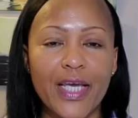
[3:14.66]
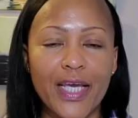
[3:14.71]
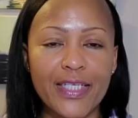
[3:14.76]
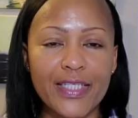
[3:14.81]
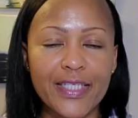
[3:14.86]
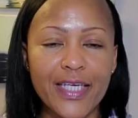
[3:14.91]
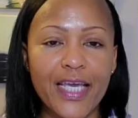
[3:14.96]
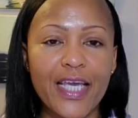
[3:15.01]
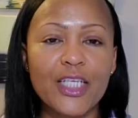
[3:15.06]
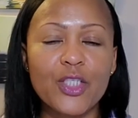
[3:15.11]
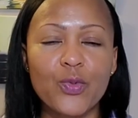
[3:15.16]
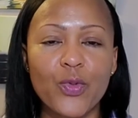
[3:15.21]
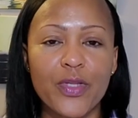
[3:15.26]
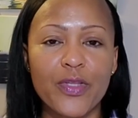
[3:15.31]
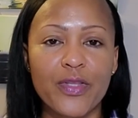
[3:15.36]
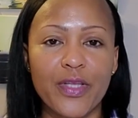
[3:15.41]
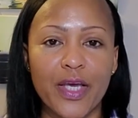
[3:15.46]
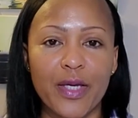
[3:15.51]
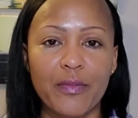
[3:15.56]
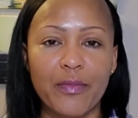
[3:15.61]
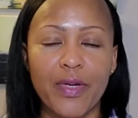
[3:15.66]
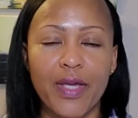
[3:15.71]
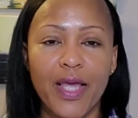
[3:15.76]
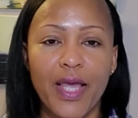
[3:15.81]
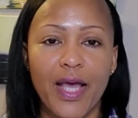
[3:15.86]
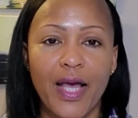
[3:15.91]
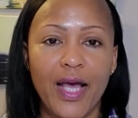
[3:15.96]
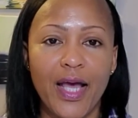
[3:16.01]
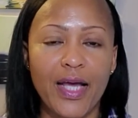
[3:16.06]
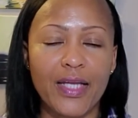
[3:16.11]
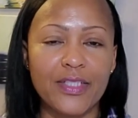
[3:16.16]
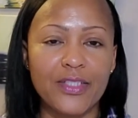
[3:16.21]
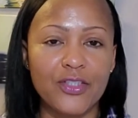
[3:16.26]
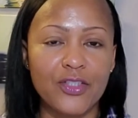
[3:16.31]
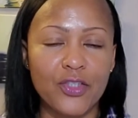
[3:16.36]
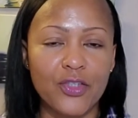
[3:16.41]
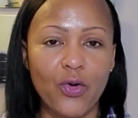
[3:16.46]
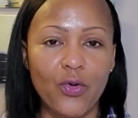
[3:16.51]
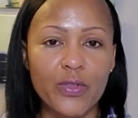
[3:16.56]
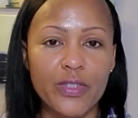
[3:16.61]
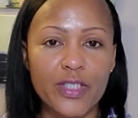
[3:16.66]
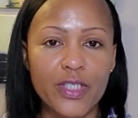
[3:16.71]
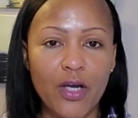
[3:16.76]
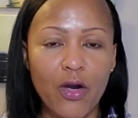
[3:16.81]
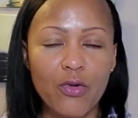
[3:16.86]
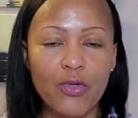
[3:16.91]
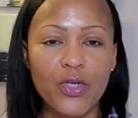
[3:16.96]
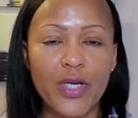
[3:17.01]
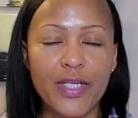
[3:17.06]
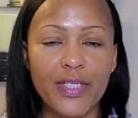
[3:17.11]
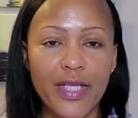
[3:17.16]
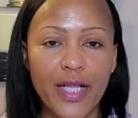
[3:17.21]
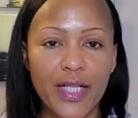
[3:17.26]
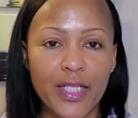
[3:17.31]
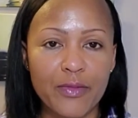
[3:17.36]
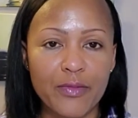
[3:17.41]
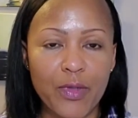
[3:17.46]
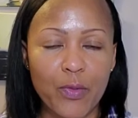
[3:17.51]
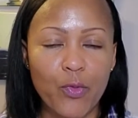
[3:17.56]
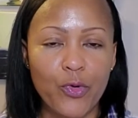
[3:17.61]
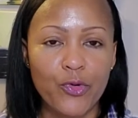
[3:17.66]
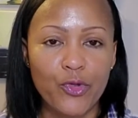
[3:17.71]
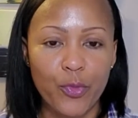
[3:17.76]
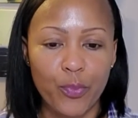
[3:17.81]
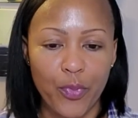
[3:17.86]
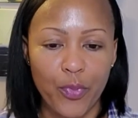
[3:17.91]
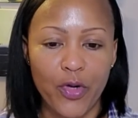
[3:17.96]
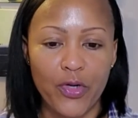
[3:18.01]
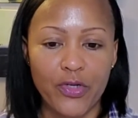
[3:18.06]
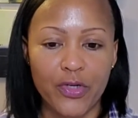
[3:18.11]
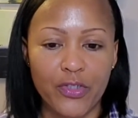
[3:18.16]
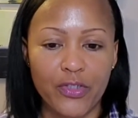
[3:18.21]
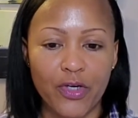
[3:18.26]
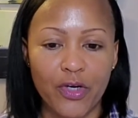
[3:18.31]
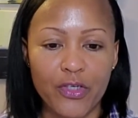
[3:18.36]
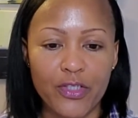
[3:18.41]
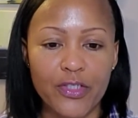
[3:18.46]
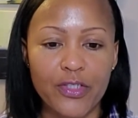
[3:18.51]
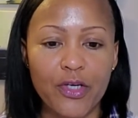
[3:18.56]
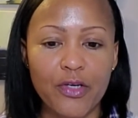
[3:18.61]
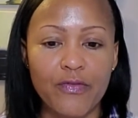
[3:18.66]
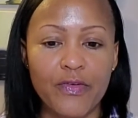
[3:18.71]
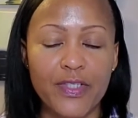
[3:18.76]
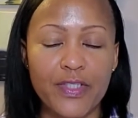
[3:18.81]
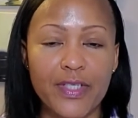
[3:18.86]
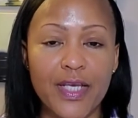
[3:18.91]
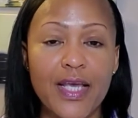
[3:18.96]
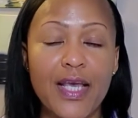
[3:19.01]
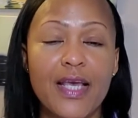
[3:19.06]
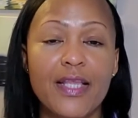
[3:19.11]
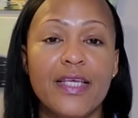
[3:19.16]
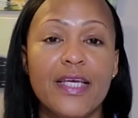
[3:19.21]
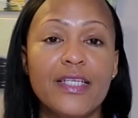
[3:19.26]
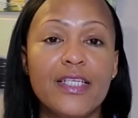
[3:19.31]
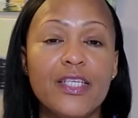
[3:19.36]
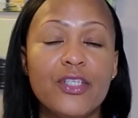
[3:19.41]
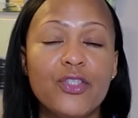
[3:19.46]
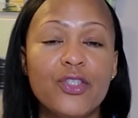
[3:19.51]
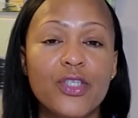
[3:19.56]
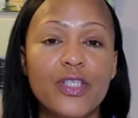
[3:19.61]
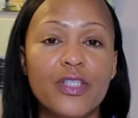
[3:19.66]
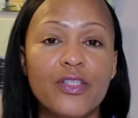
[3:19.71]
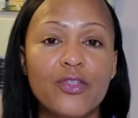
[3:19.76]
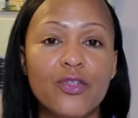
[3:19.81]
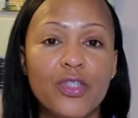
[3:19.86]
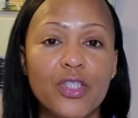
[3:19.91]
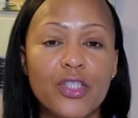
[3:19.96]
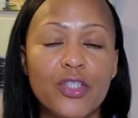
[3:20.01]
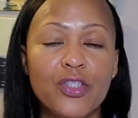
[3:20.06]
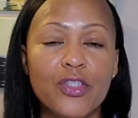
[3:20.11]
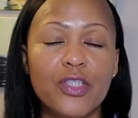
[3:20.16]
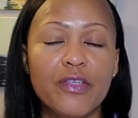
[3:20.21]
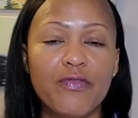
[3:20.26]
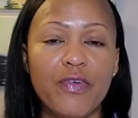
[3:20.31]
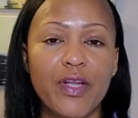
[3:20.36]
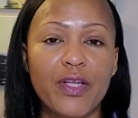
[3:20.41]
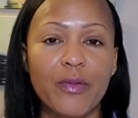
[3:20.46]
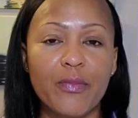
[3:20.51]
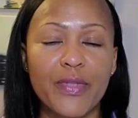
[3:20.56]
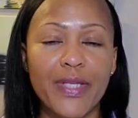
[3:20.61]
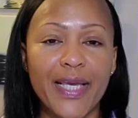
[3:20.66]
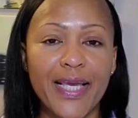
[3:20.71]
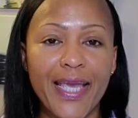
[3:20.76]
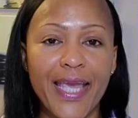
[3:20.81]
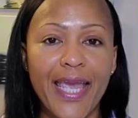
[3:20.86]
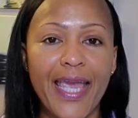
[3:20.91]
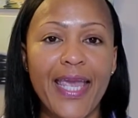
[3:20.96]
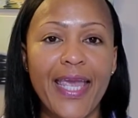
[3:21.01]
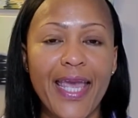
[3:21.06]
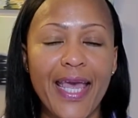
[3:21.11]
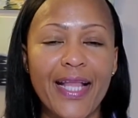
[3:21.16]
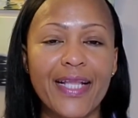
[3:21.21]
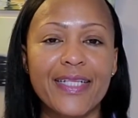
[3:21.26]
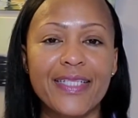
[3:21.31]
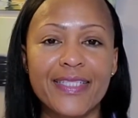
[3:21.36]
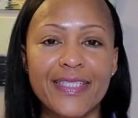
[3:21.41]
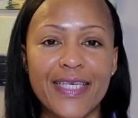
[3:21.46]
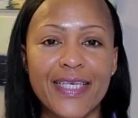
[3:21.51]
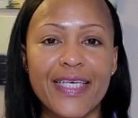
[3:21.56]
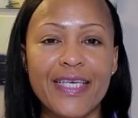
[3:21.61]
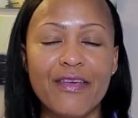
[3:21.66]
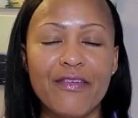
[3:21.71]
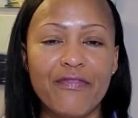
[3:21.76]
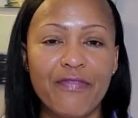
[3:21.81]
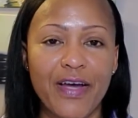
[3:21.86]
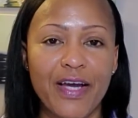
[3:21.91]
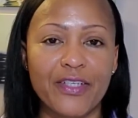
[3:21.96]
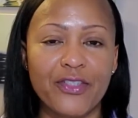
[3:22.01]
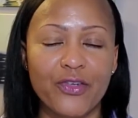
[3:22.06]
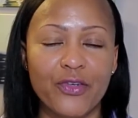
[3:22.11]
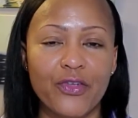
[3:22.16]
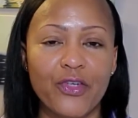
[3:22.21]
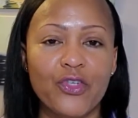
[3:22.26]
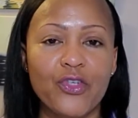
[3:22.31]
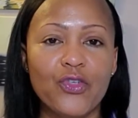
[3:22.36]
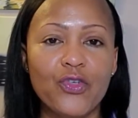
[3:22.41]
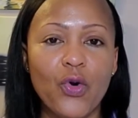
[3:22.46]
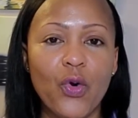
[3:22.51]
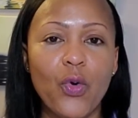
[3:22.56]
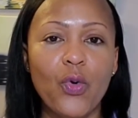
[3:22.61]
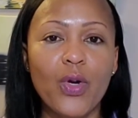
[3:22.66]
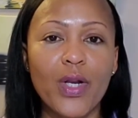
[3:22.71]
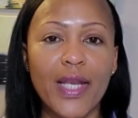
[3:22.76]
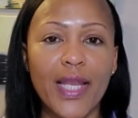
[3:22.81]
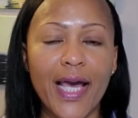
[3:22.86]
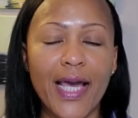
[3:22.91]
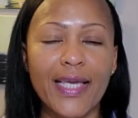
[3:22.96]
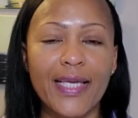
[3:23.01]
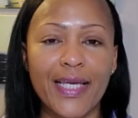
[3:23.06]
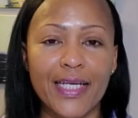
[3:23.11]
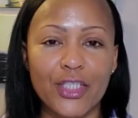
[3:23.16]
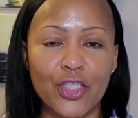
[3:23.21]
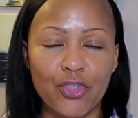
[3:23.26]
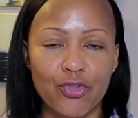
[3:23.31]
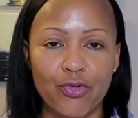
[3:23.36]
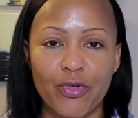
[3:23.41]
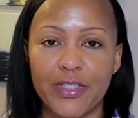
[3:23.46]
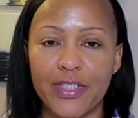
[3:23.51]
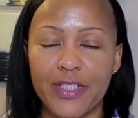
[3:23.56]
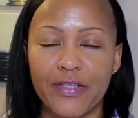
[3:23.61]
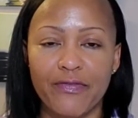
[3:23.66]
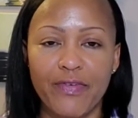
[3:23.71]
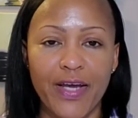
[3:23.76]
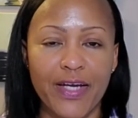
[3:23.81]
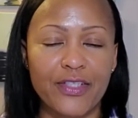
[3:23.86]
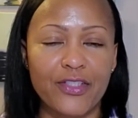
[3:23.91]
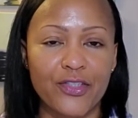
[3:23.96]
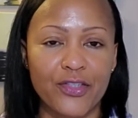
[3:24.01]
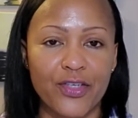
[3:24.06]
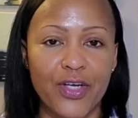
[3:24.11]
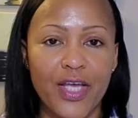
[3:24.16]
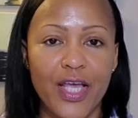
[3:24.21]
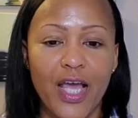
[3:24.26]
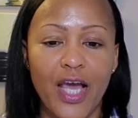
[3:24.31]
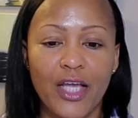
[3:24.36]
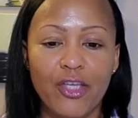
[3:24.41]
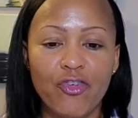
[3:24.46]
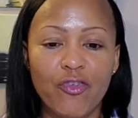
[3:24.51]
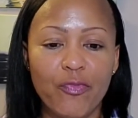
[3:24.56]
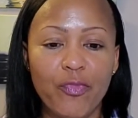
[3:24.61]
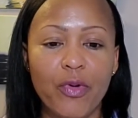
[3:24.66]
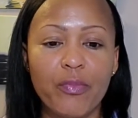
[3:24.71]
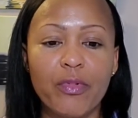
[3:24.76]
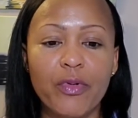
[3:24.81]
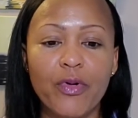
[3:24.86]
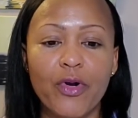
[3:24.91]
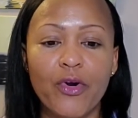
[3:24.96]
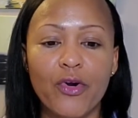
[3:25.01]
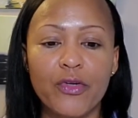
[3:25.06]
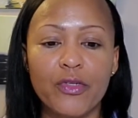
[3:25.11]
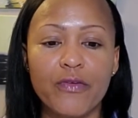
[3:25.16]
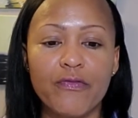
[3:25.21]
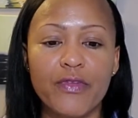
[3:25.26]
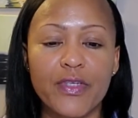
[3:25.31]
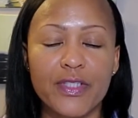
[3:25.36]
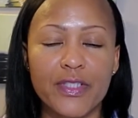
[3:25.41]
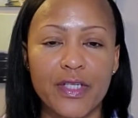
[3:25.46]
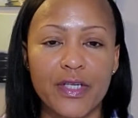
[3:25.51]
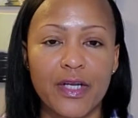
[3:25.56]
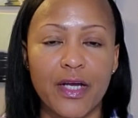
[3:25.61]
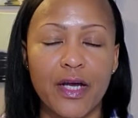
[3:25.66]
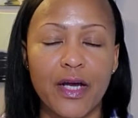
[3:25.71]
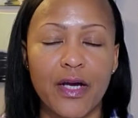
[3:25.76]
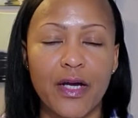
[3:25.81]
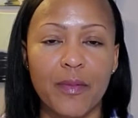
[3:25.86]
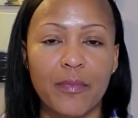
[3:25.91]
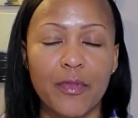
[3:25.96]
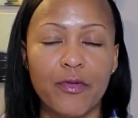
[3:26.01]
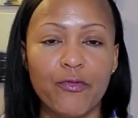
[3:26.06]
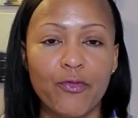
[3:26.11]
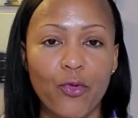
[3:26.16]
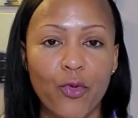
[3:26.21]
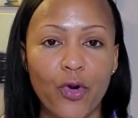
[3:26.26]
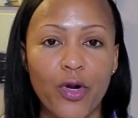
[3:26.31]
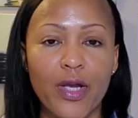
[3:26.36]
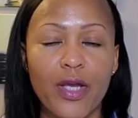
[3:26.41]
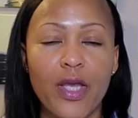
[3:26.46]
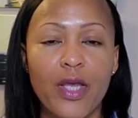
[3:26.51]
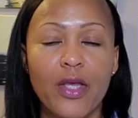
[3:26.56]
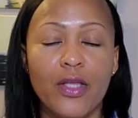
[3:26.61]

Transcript: to engage with them and, you know, see how you can help them with your product or service. They need to, you need to develop the K L T factor, the know, like, and trust factor. And you've probably heard of this um, before.